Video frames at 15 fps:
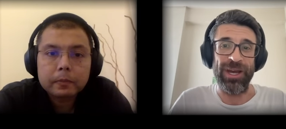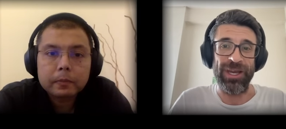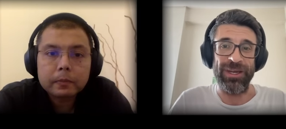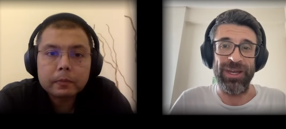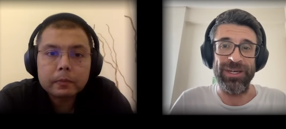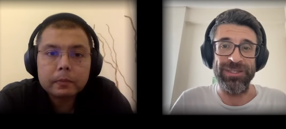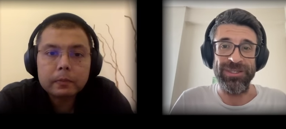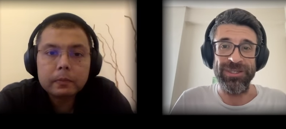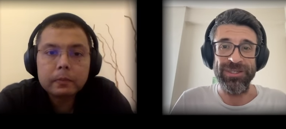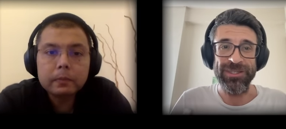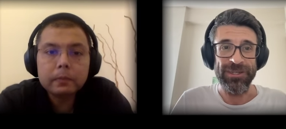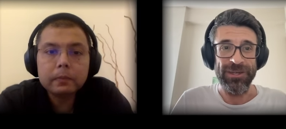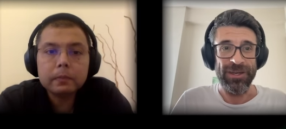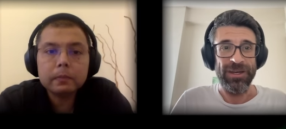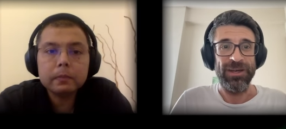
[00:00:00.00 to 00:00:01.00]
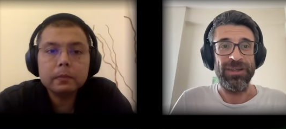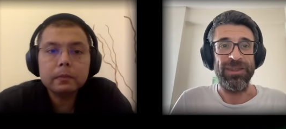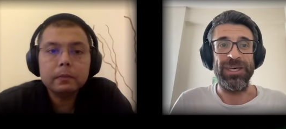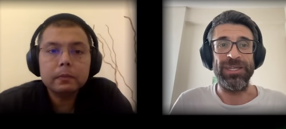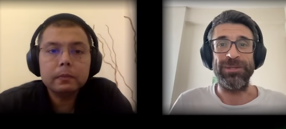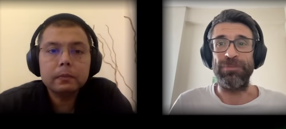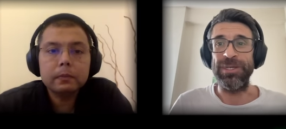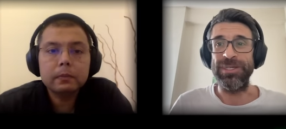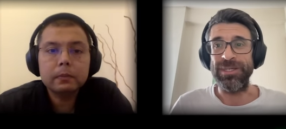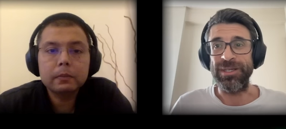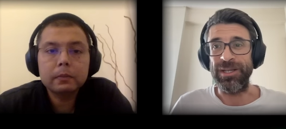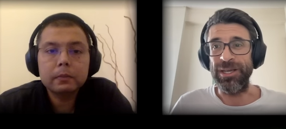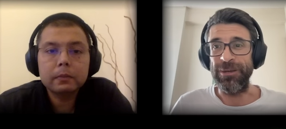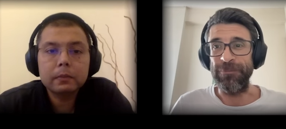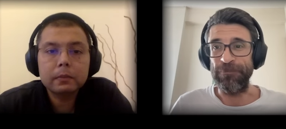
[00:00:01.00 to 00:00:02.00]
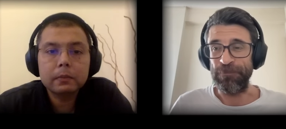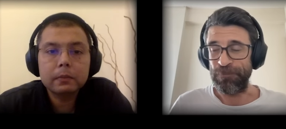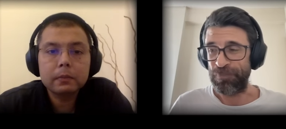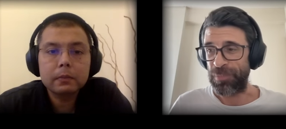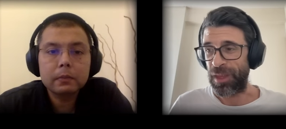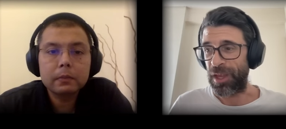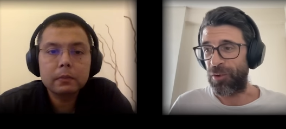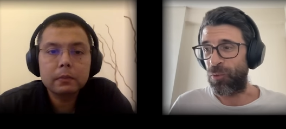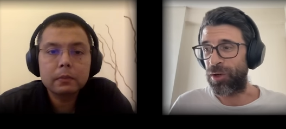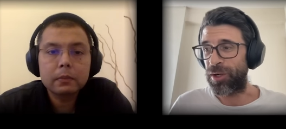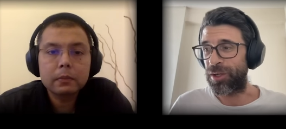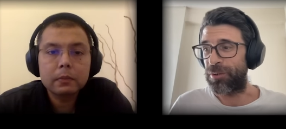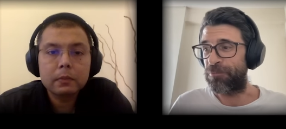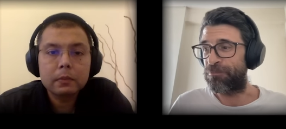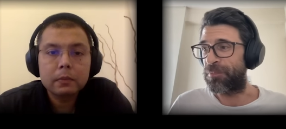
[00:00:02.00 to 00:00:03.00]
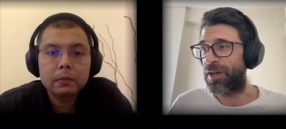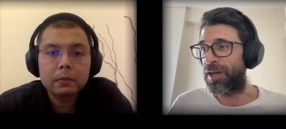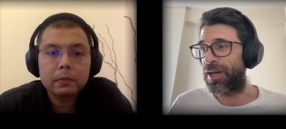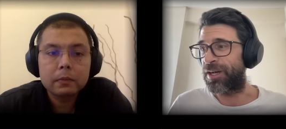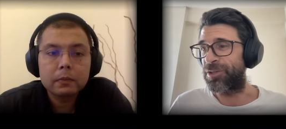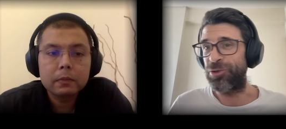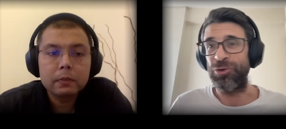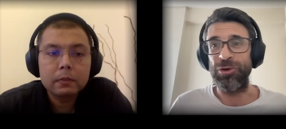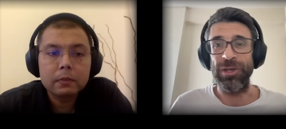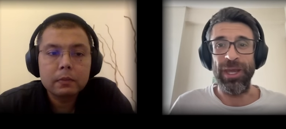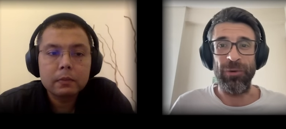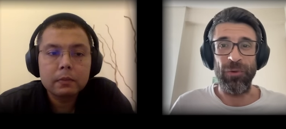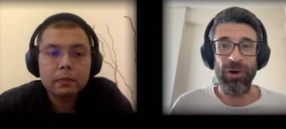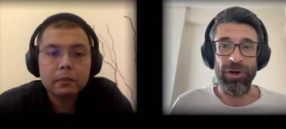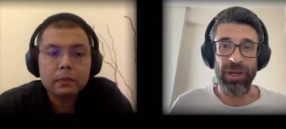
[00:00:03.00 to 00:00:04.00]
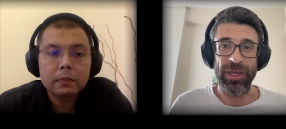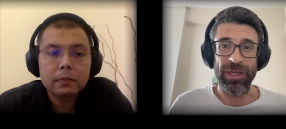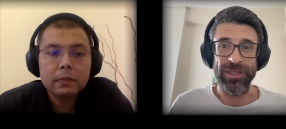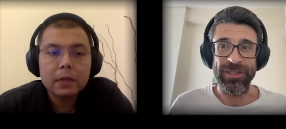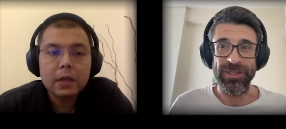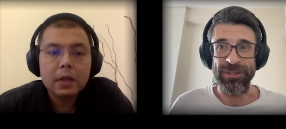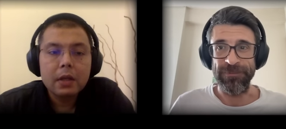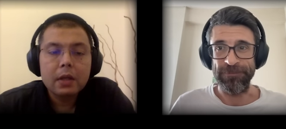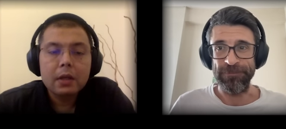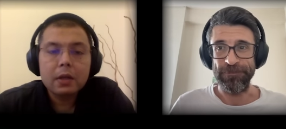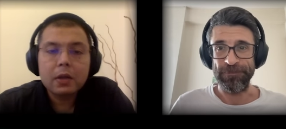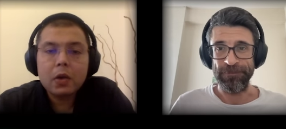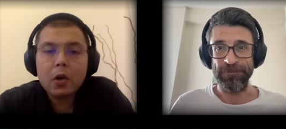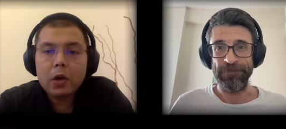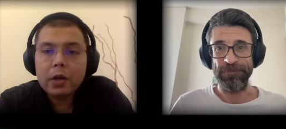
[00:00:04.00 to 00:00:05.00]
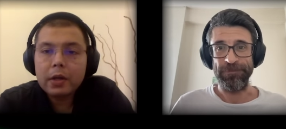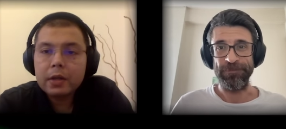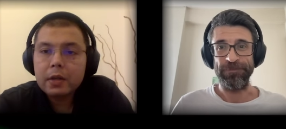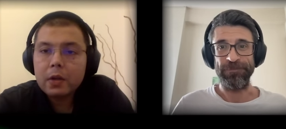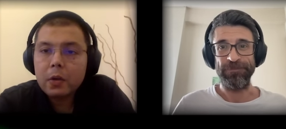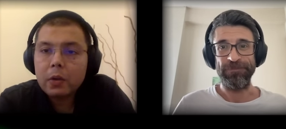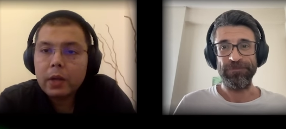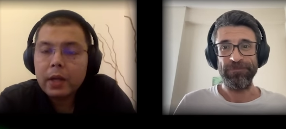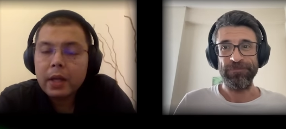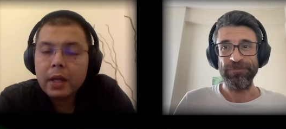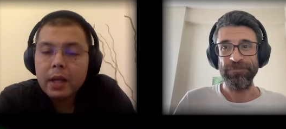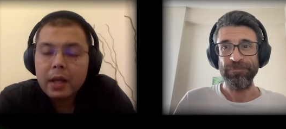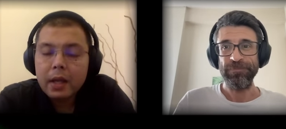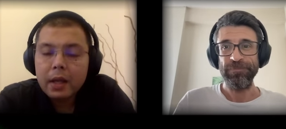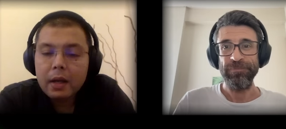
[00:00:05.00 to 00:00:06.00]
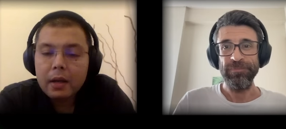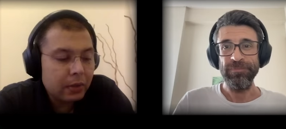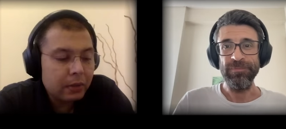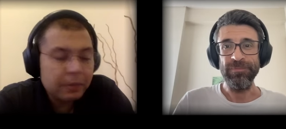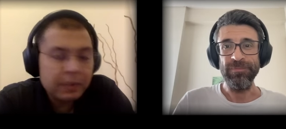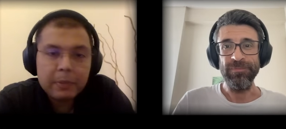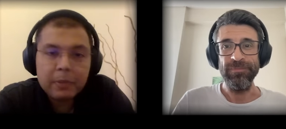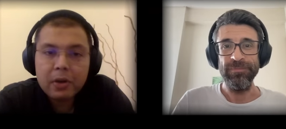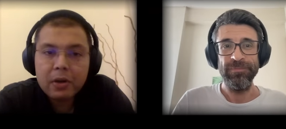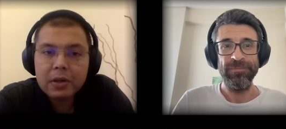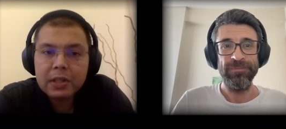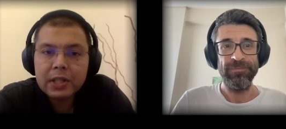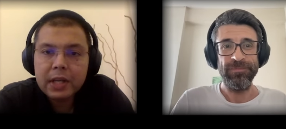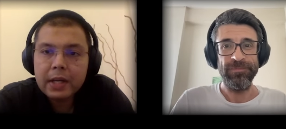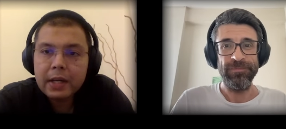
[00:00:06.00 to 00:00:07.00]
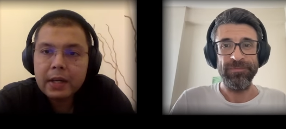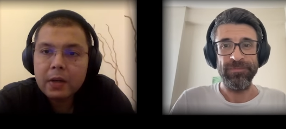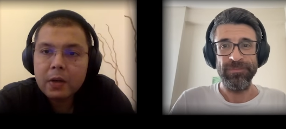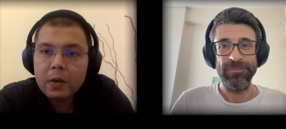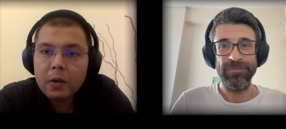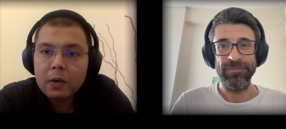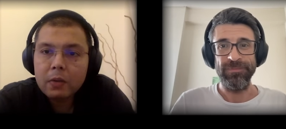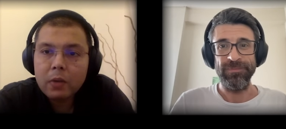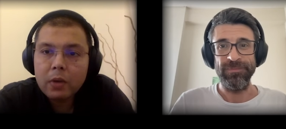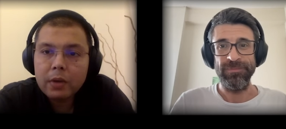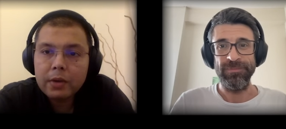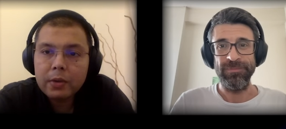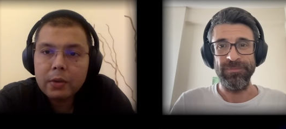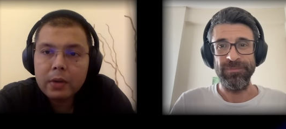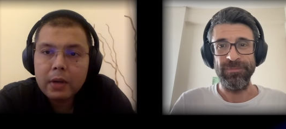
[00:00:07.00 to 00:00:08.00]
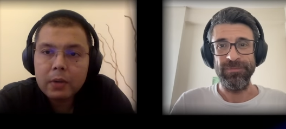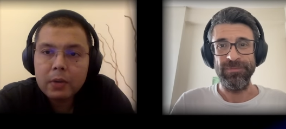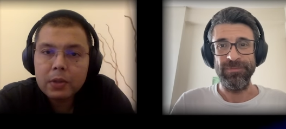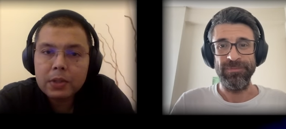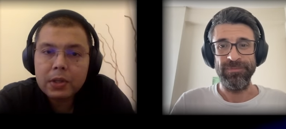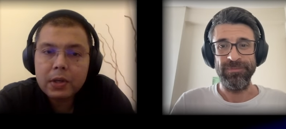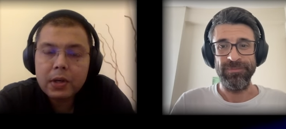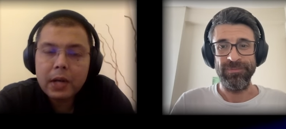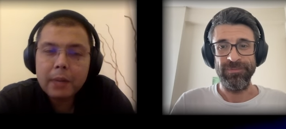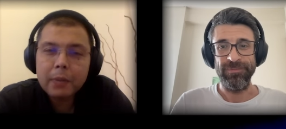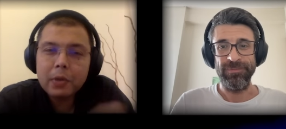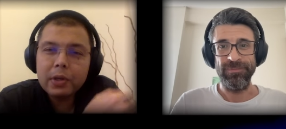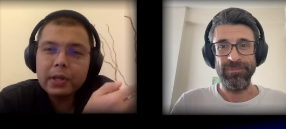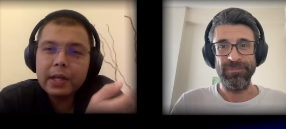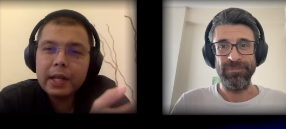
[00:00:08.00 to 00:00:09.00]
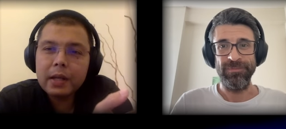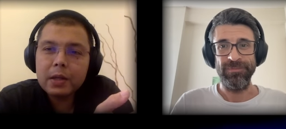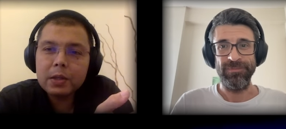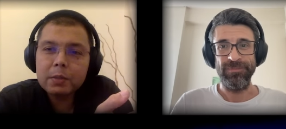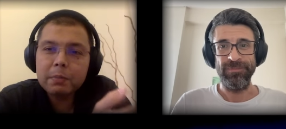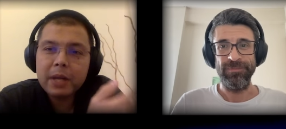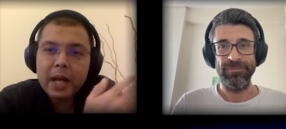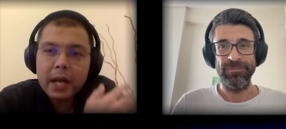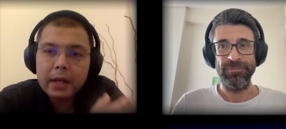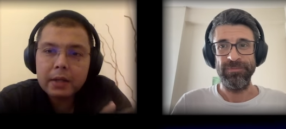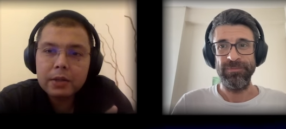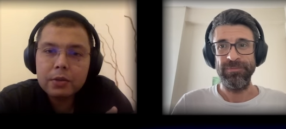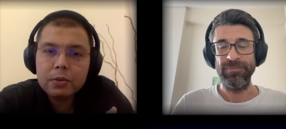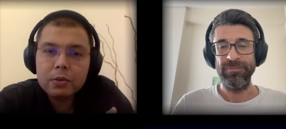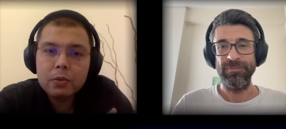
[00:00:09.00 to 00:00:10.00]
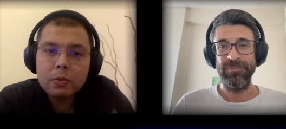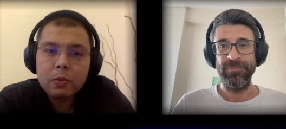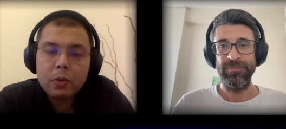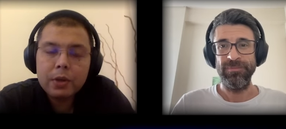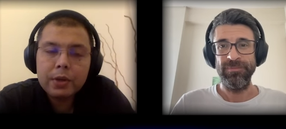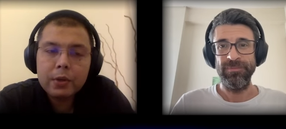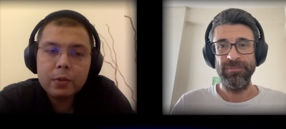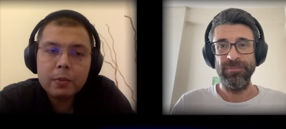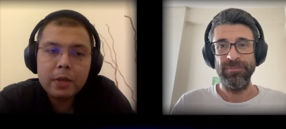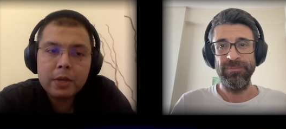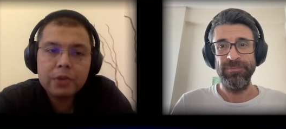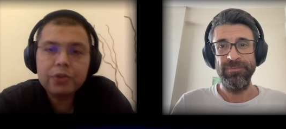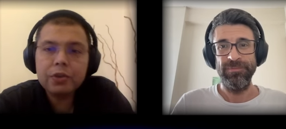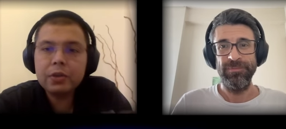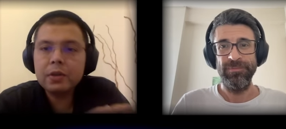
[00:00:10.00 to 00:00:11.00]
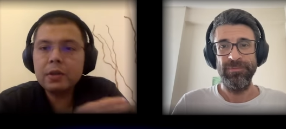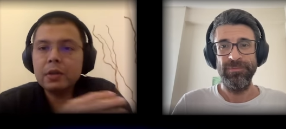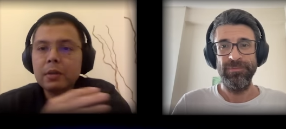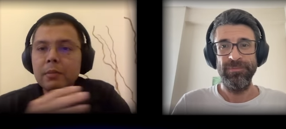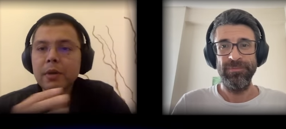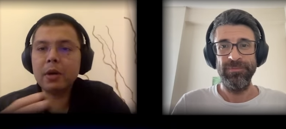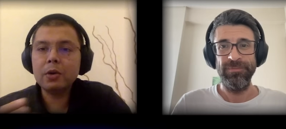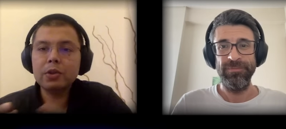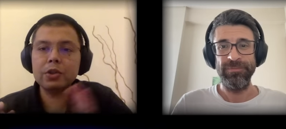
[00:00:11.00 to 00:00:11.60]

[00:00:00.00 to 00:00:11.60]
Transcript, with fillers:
Speaker 1: recognizers. That's basically what a, neural network is. Got it.
Speaker 2: Okay. Thanks for the deeper understanding on what neural networks are. I'm going to take us back to what you mentioned